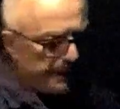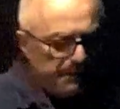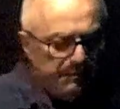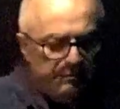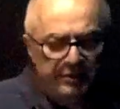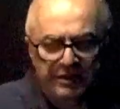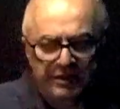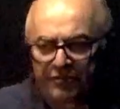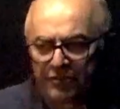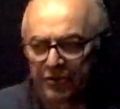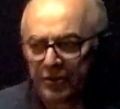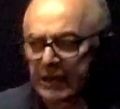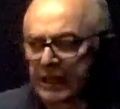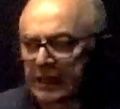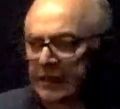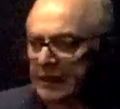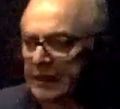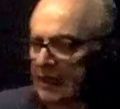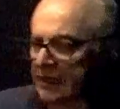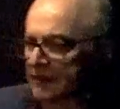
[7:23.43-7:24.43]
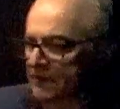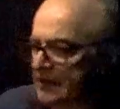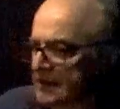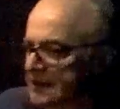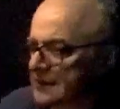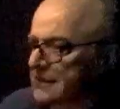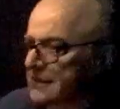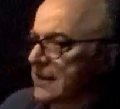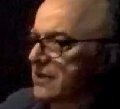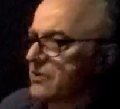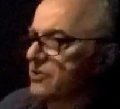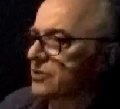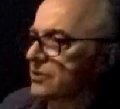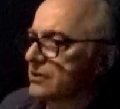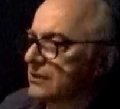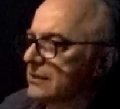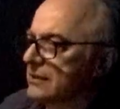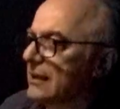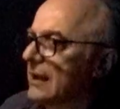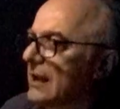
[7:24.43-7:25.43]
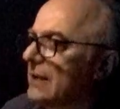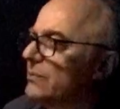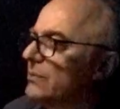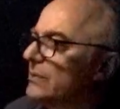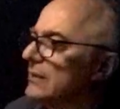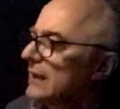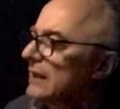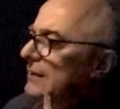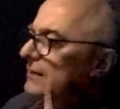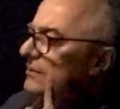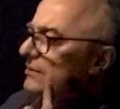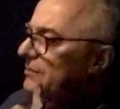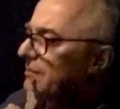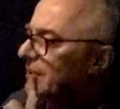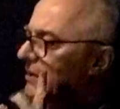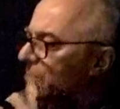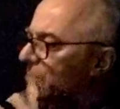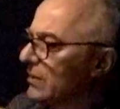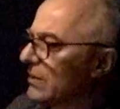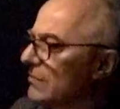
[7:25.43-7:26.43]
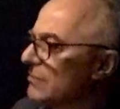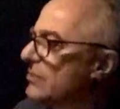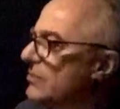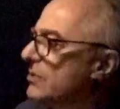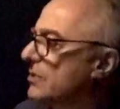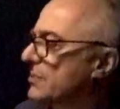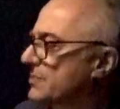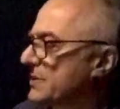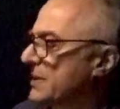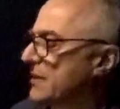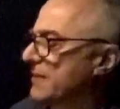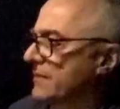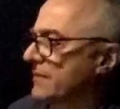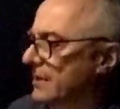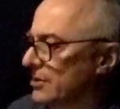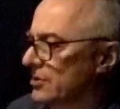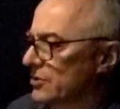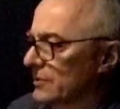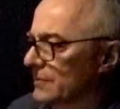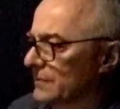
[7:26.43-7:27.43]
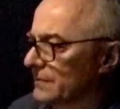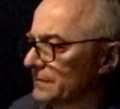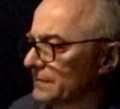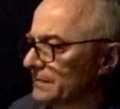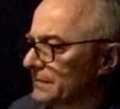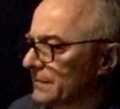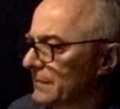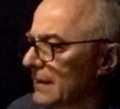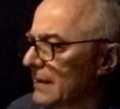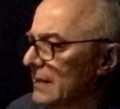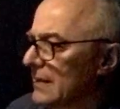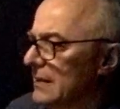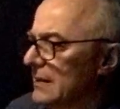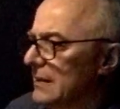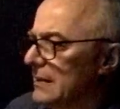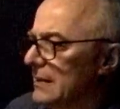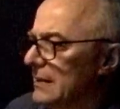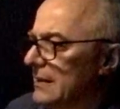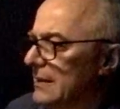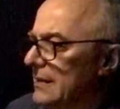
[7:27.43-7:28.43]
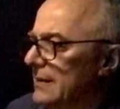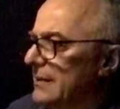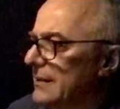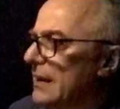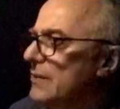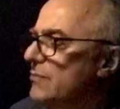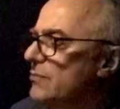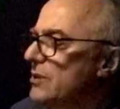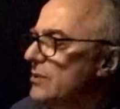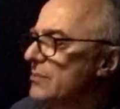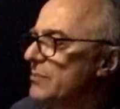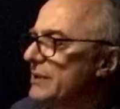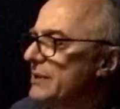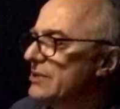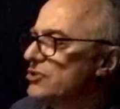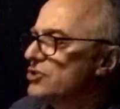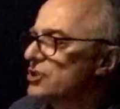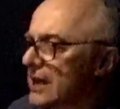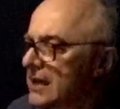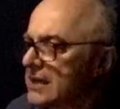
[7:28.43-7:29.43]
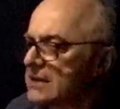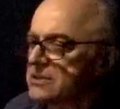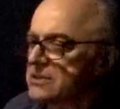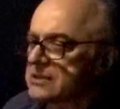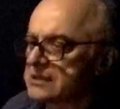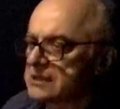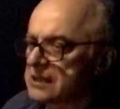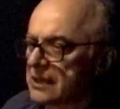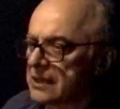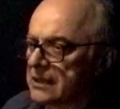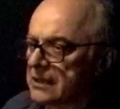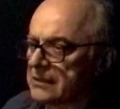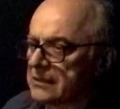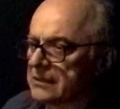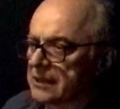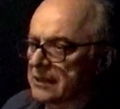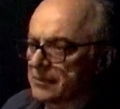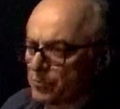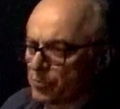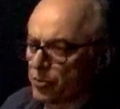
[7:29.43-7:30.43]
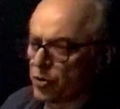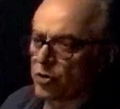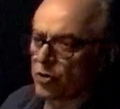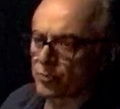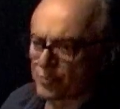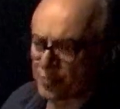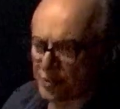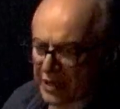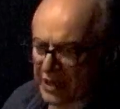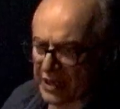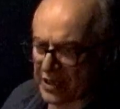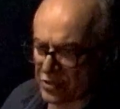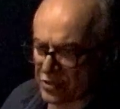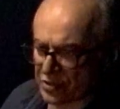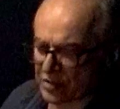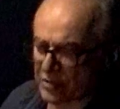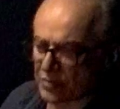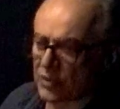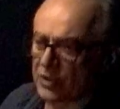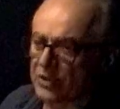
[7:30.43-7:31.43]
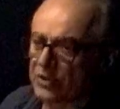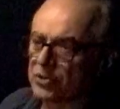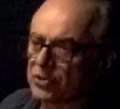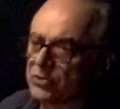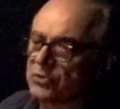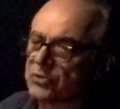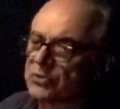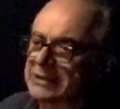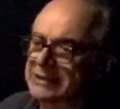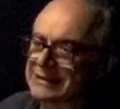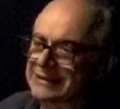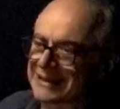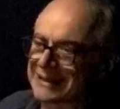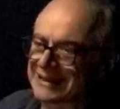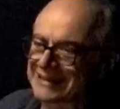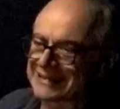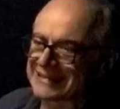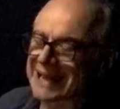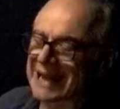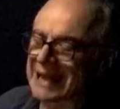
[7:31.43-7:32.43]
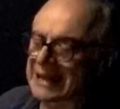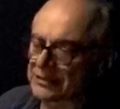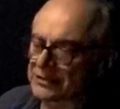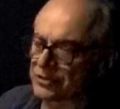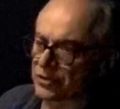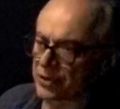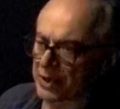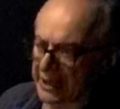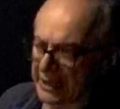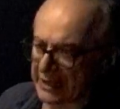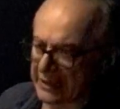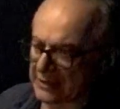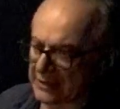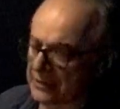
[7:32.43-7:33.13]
Before I leave this section, I would like to make one more observation. There will be changes in the pore pressure when you do the test undrained.